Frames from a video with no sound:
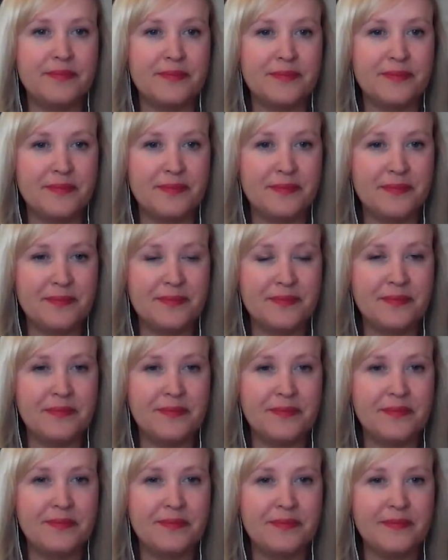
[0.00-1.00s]

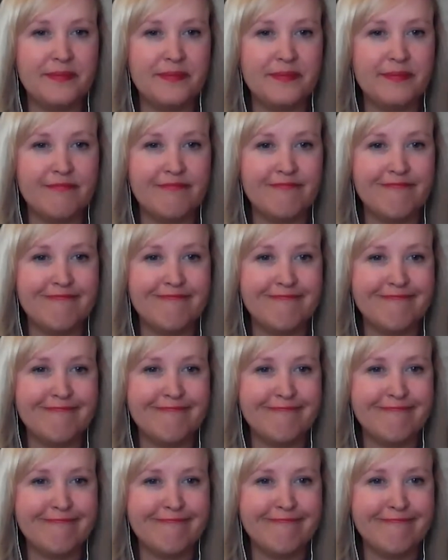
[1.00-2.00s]

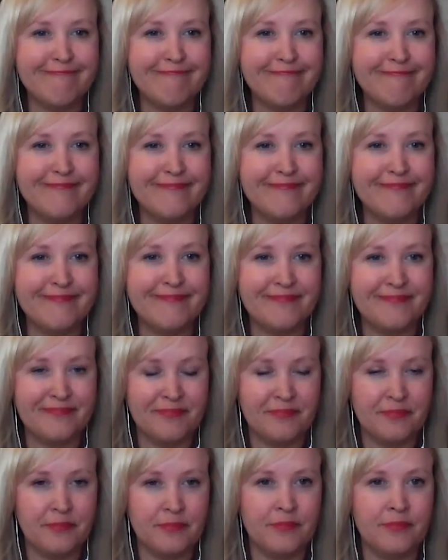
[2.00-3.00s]

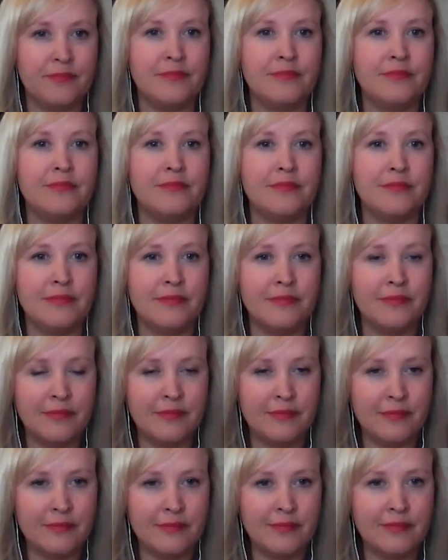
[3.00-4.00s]

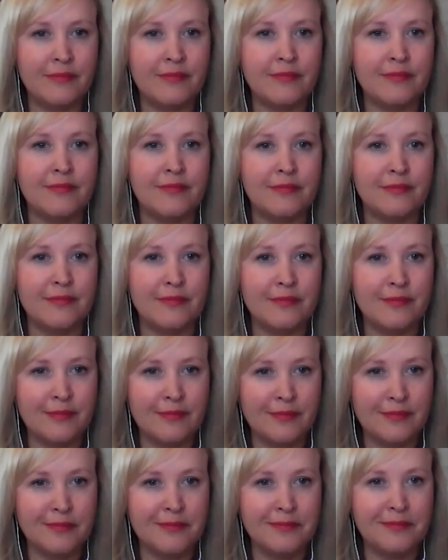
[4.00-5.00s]

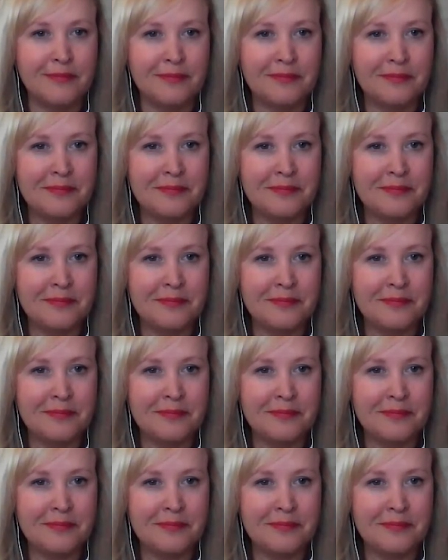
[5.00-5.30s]
[no speech]